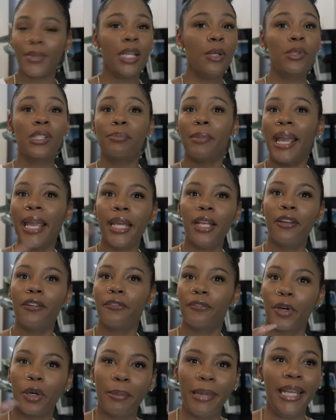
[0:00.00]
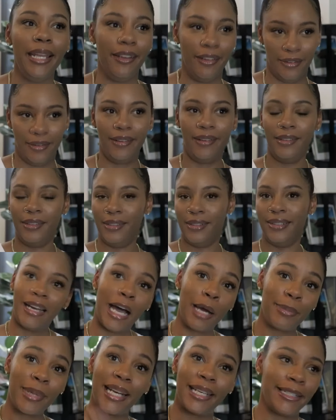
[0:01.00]
It was made for me.
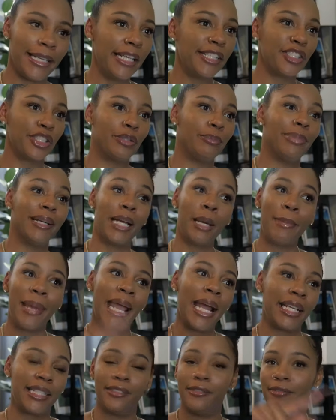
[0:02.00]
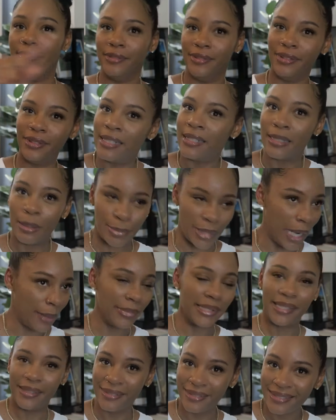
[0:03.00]
I'm not a dancer, but I'm active
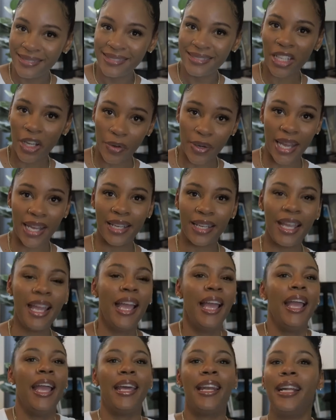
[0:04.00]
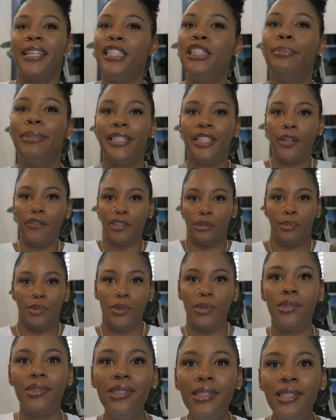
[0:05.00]
sometimes, okay? And I need to be comfortable.